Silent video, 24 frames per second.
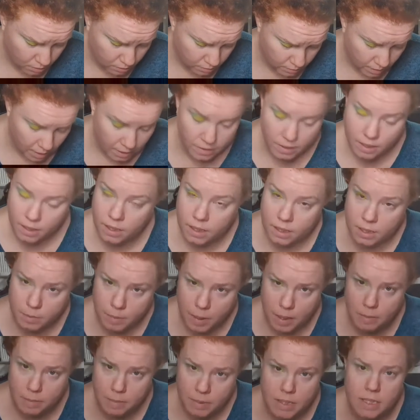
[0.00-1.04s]
I think this
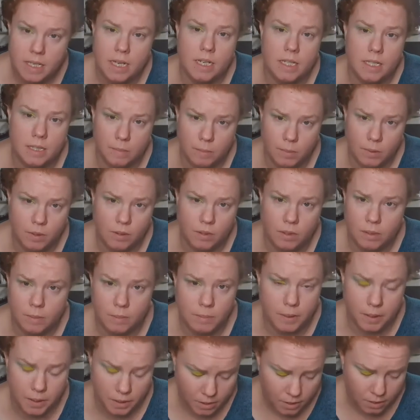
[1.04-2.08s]
might be Taste Buds,
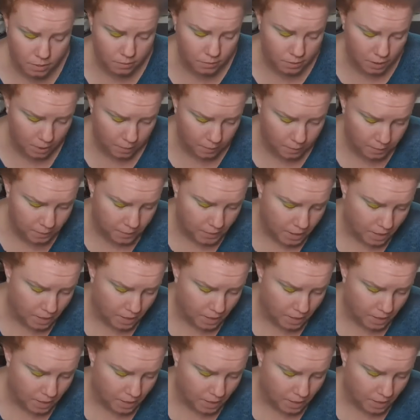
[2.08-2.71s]
but I don't know.